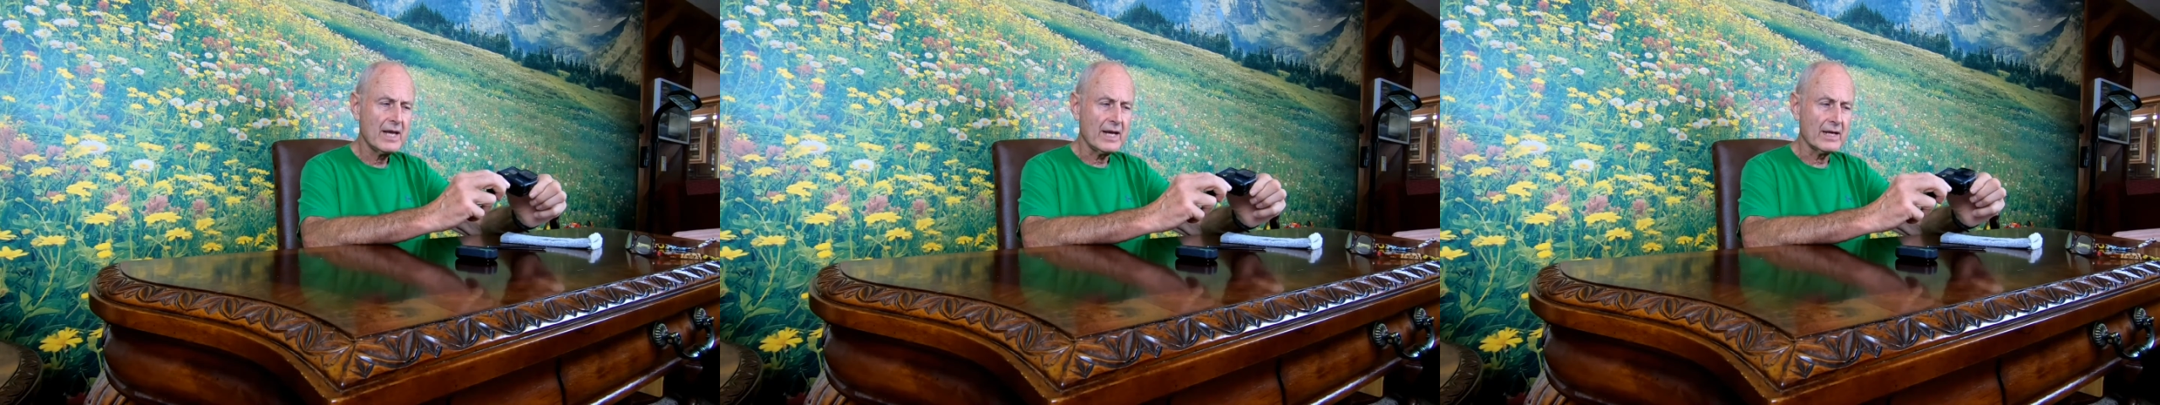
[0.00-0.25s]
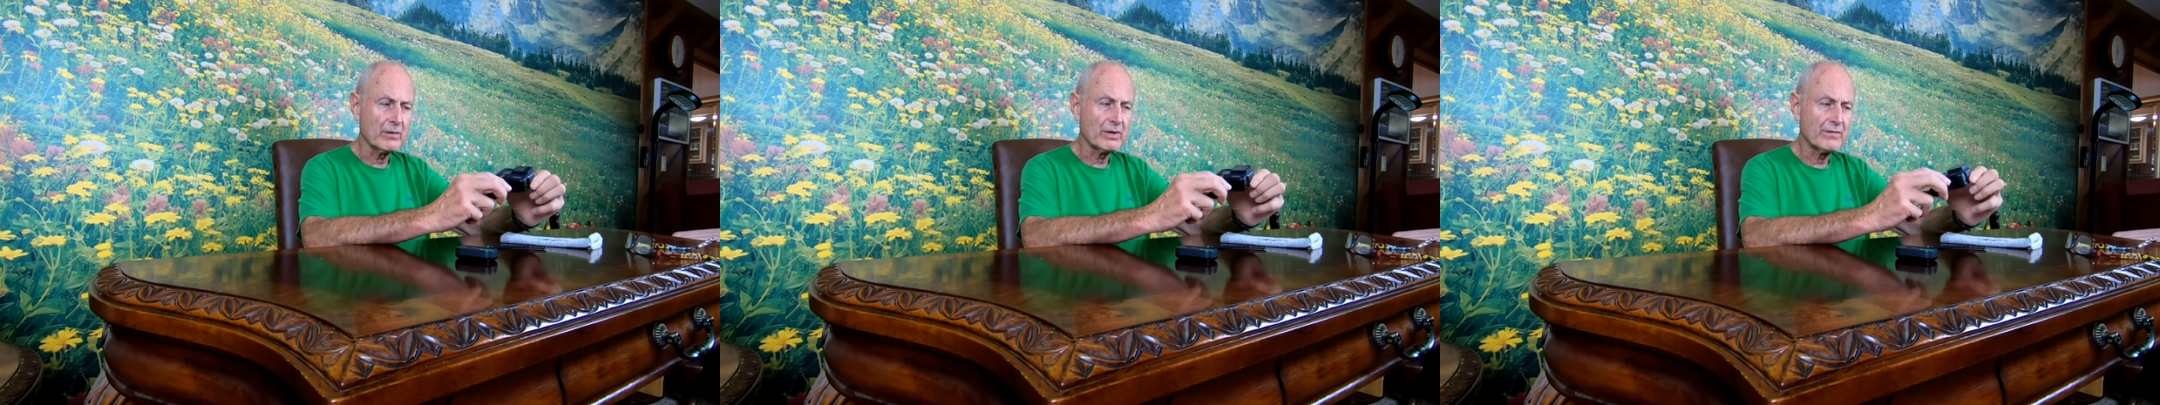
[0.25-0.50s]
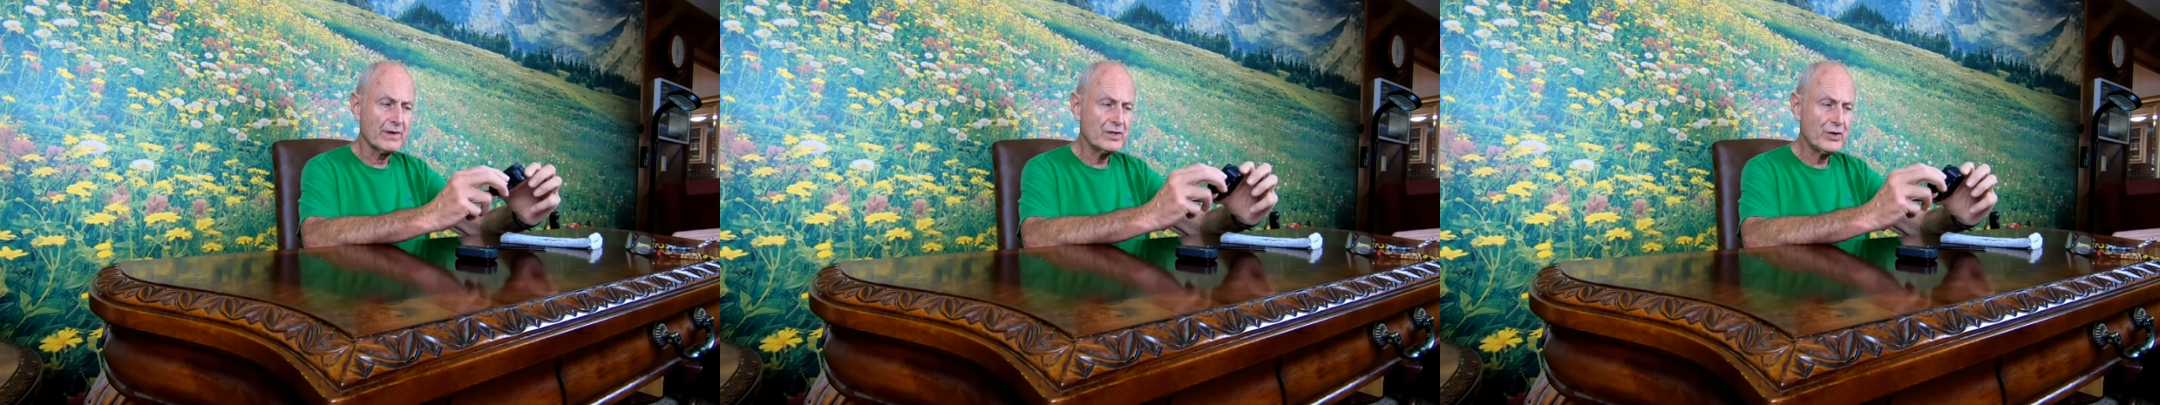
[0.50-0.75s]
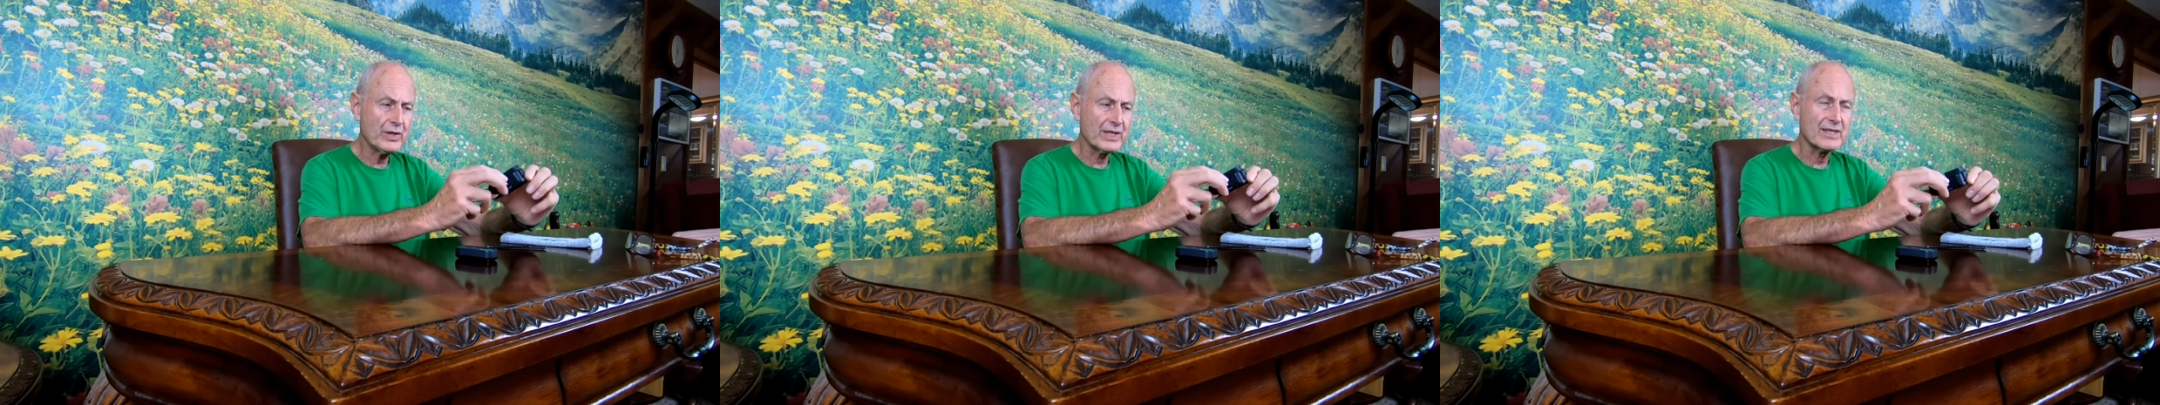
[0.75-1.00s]
And I would
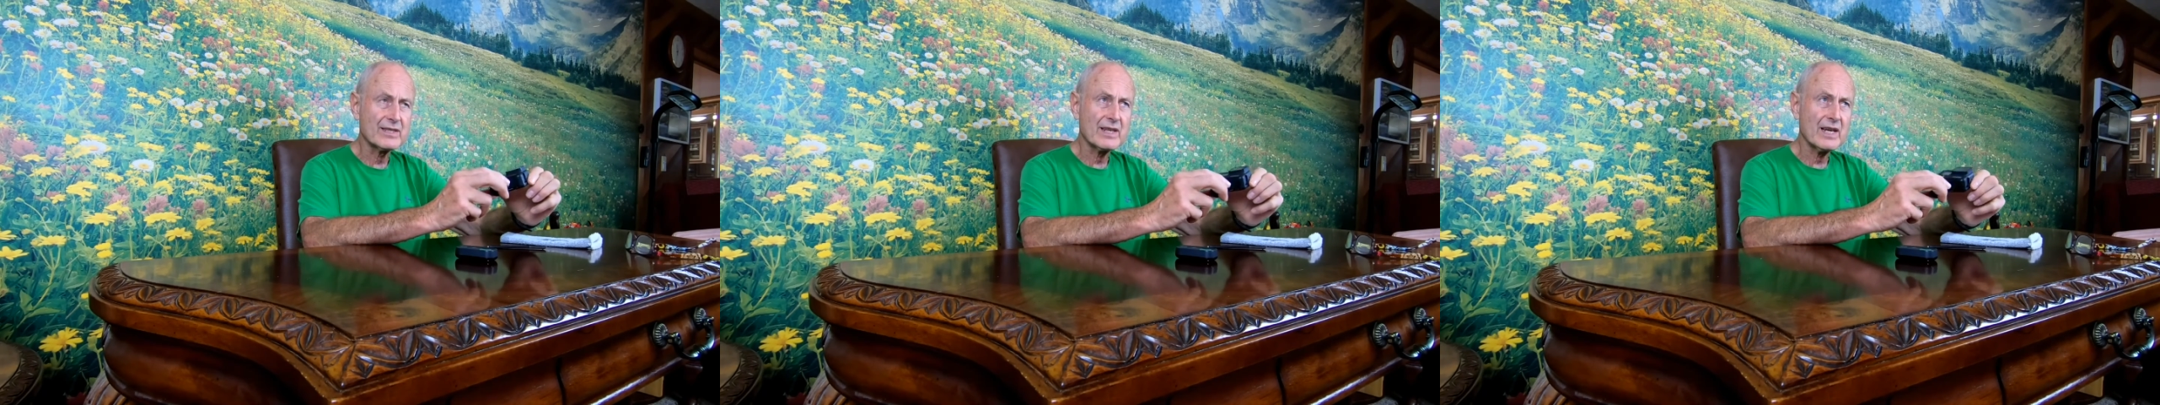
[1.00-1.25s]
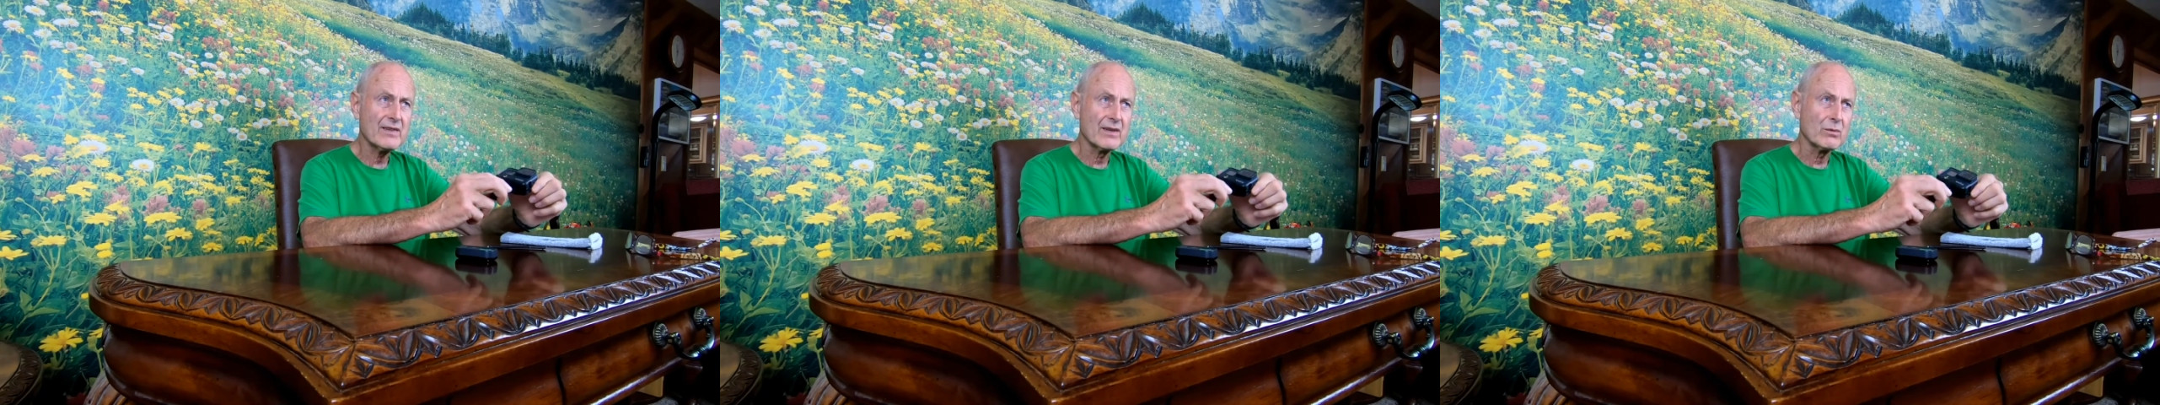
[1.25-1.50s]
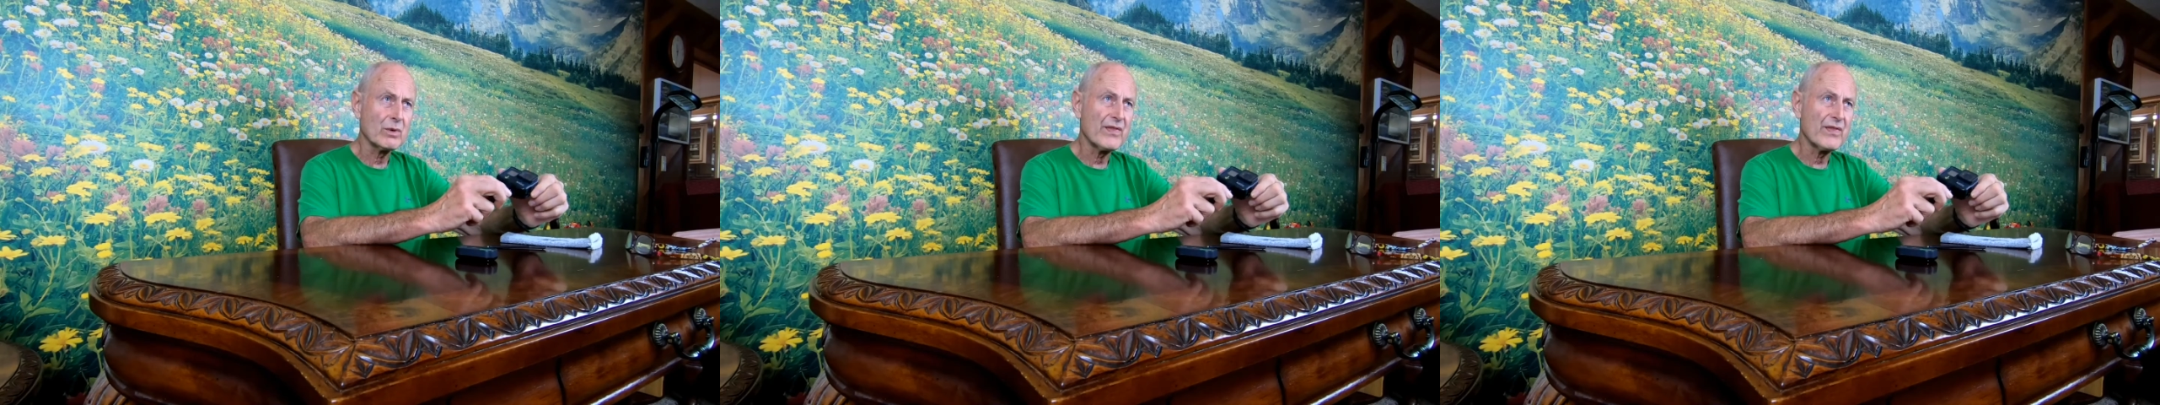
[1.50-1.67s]
venture to say that